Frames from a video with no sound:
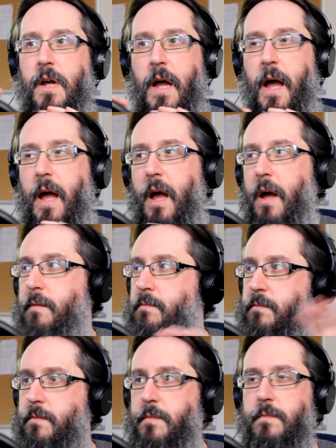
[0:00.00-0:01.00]

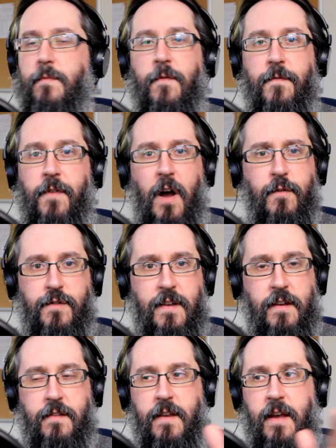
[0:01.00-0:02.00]
5 or
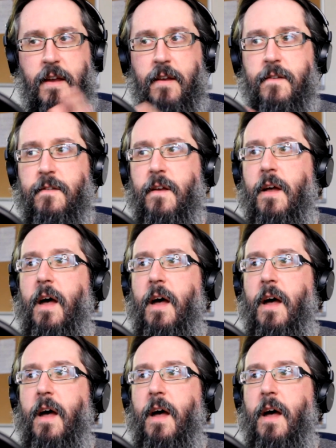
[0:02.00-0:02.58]
6 years,